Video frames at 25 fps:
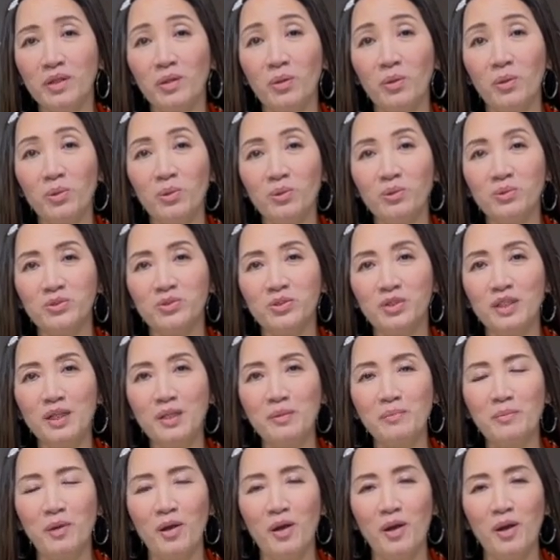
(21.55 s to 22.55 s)
all
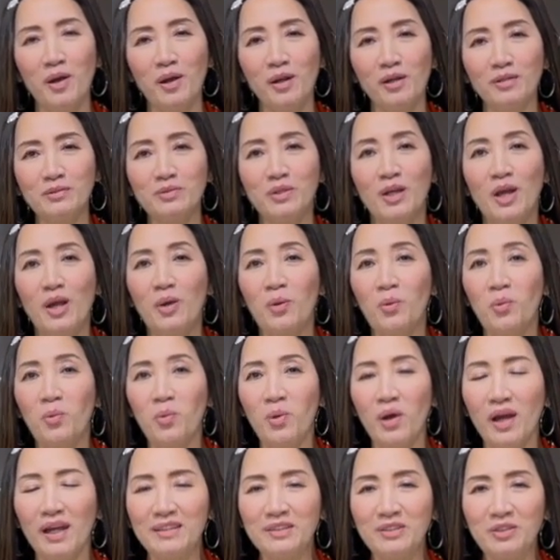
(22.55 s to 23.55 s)
dream of
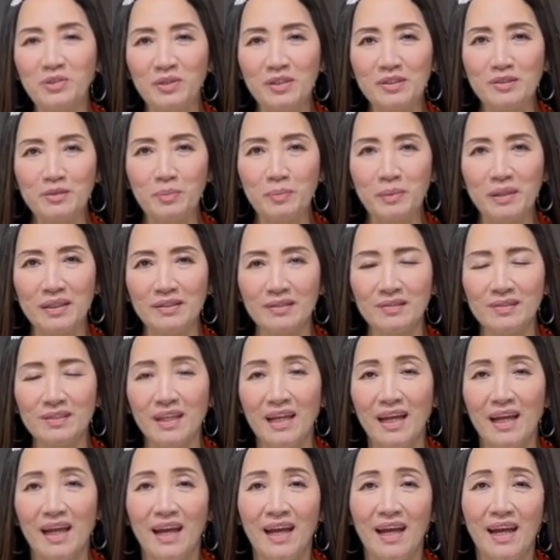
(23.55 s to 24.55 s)
White Christmas.
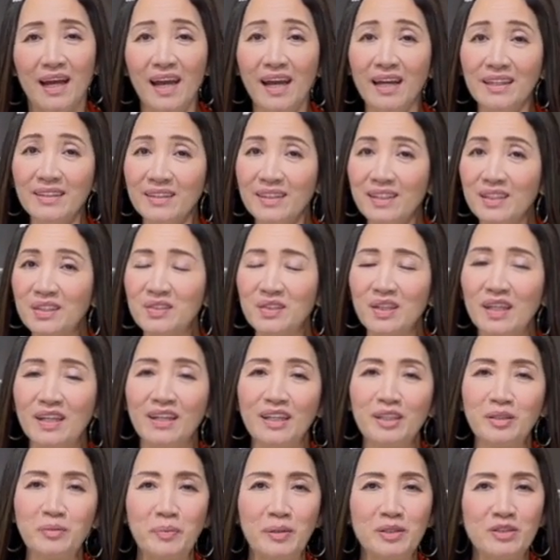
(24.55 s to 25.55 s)
And this year
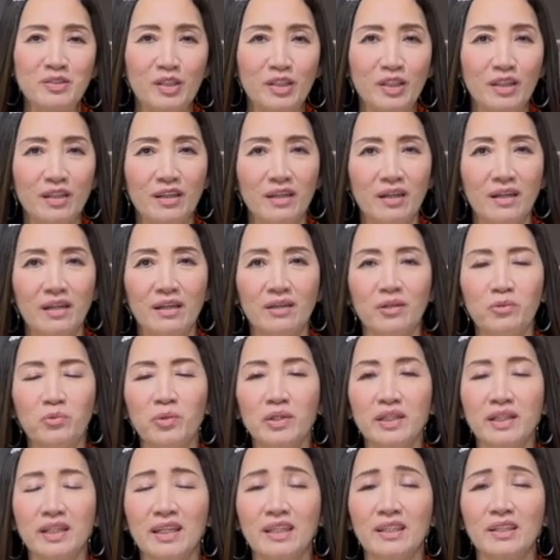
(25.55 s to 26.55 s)
in particular, we
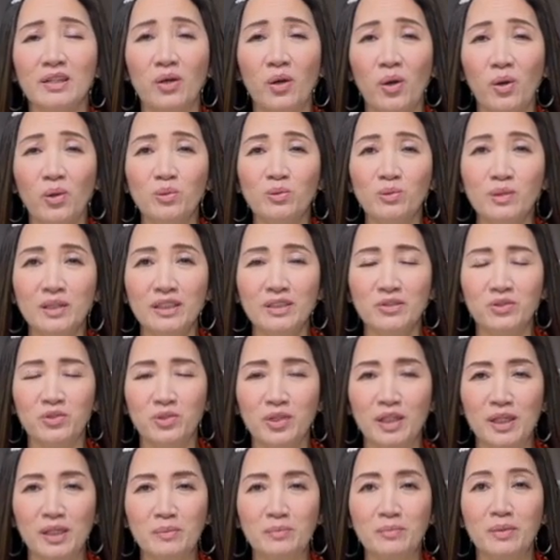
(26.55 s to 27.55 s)
can only
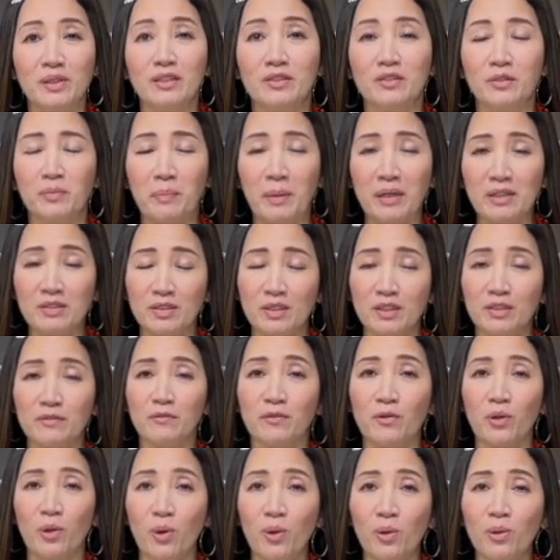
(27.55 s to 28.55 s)
dream, especially
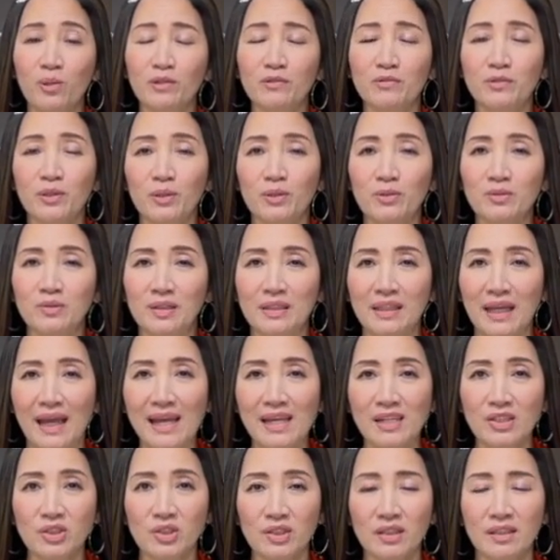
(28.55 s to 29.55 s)
for all of those in
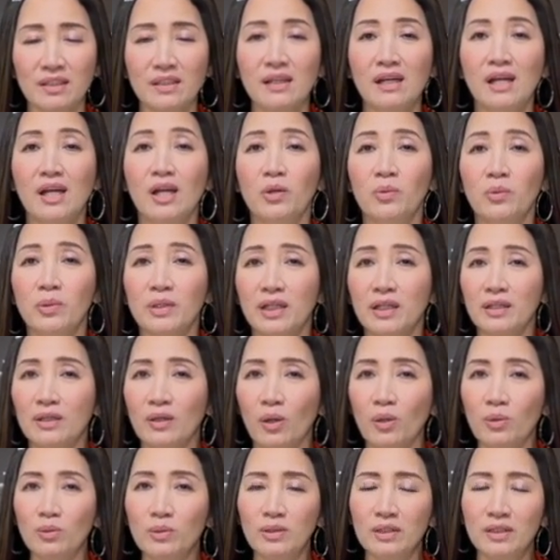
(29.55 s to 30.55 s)
Asia, we can
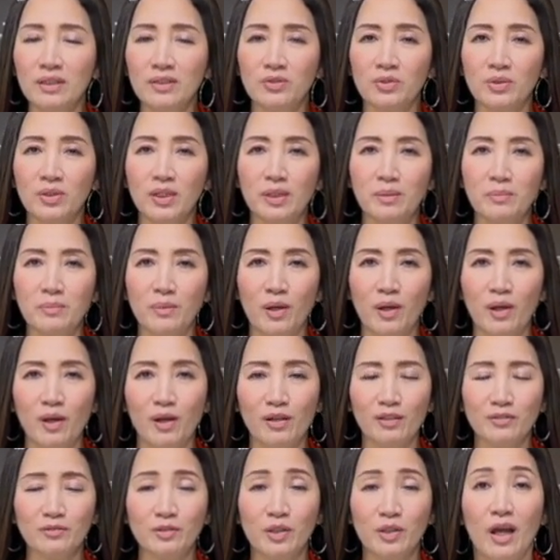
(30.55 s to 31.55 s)
only dream
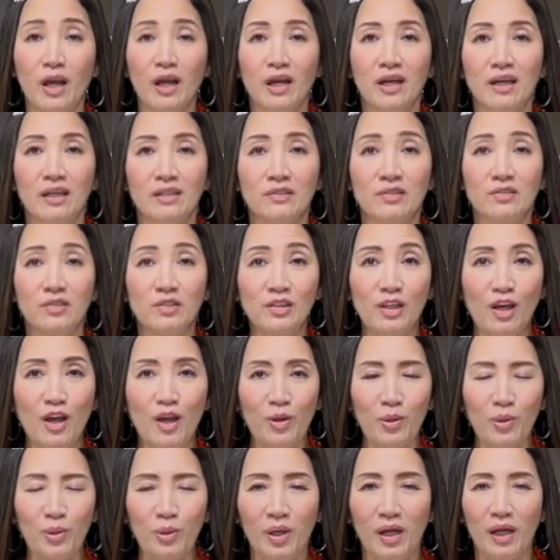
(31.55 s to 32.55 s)
of
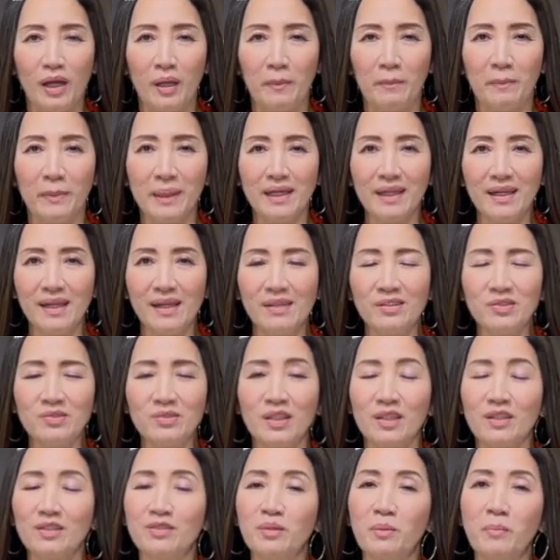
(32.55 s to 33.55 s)
snow because
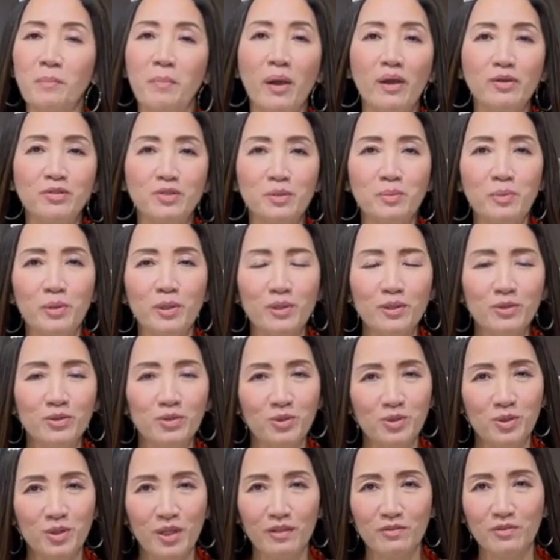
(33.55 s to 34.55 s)
it is impossible
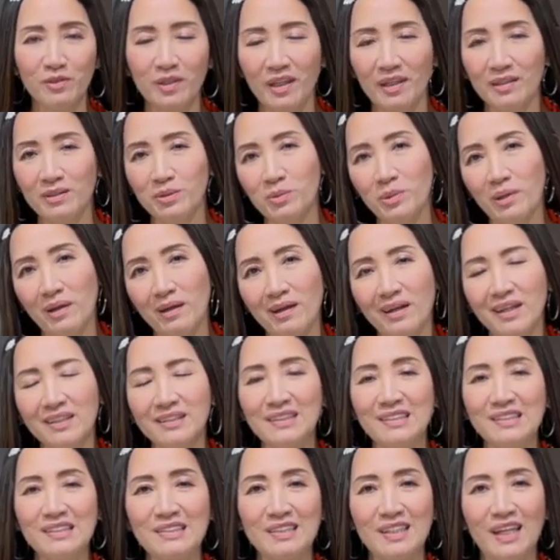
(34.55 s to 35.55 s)
to travel anywhere at
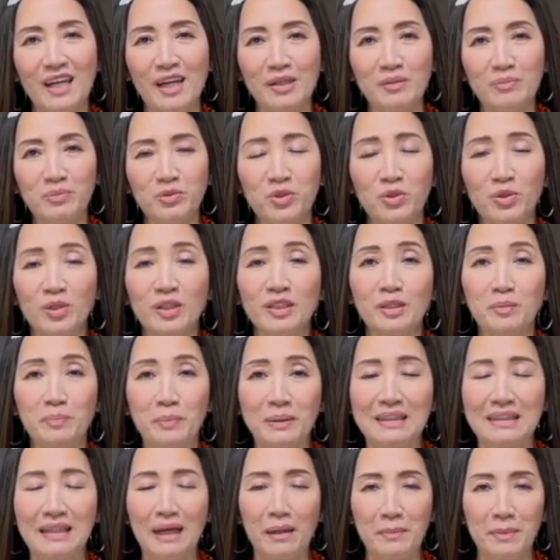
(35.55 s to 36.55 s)
this time during the
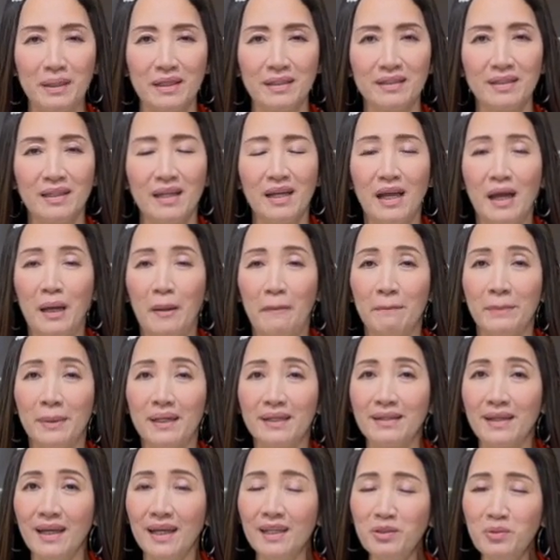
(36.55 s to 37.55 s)
pandemic.
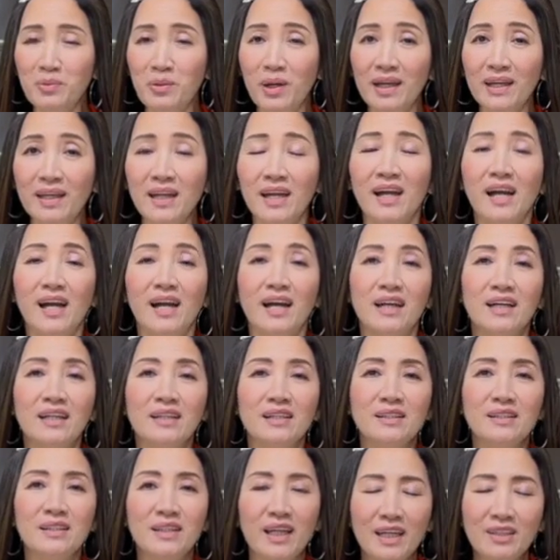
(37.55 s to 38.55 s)
But anyway,
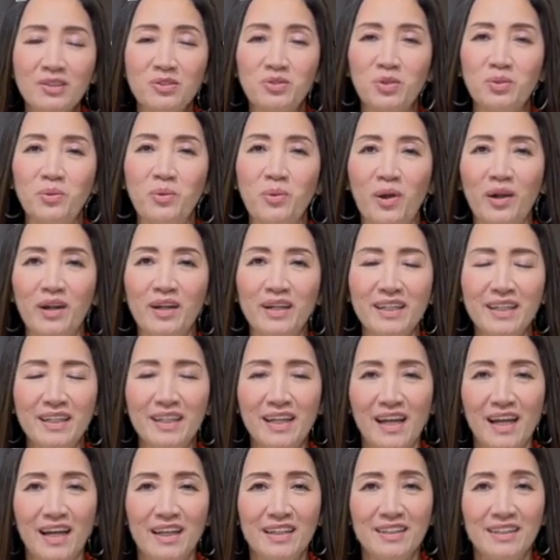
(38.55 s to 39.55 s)
not to worry,
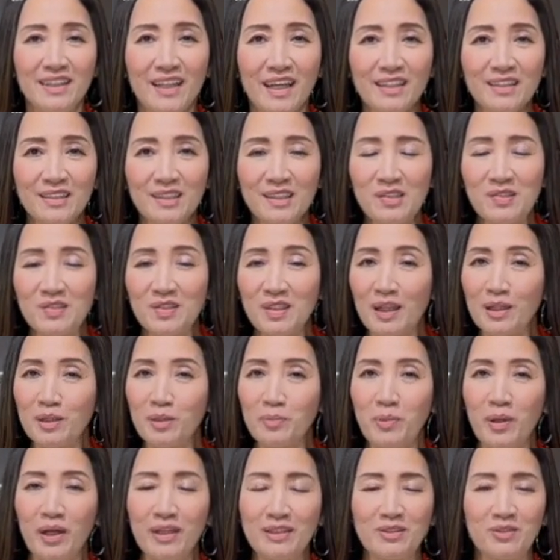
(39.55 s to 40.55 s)
let us
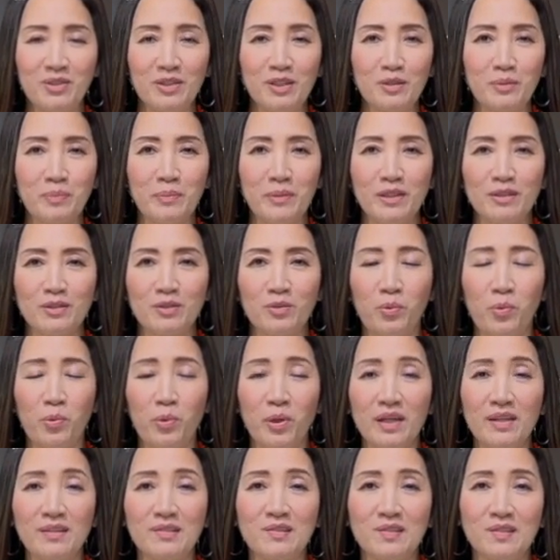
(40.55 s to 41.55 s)
celebrate Christmas
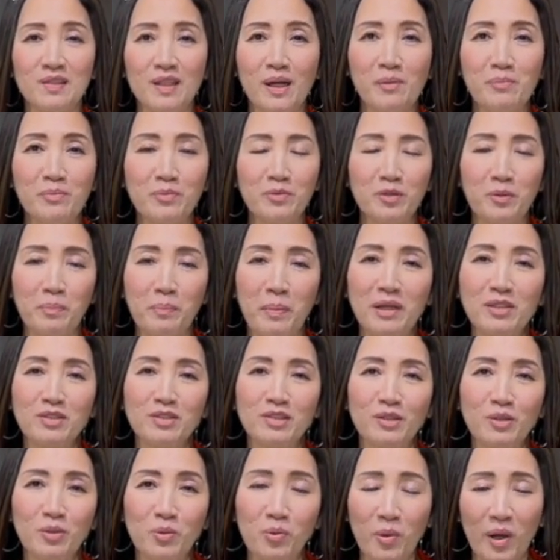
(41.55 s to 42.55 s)
with some
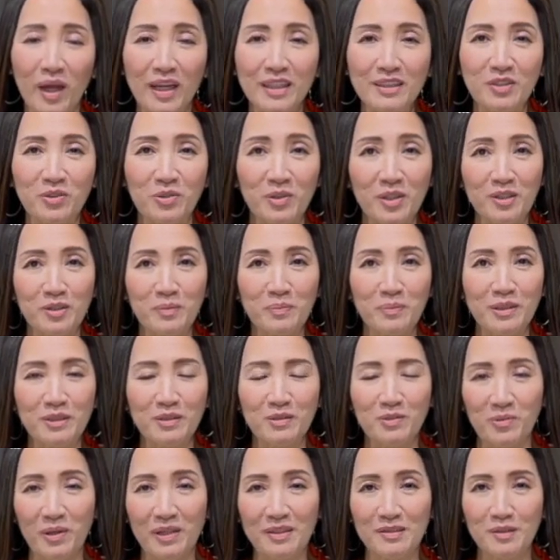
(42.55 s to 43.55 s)
special White
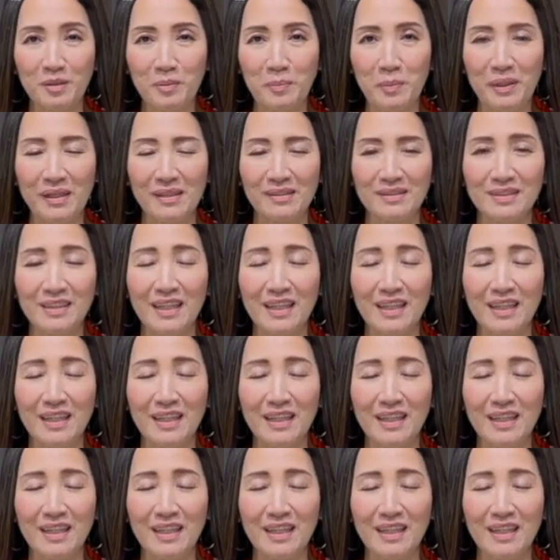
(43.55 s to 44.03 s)
Christmas recipes.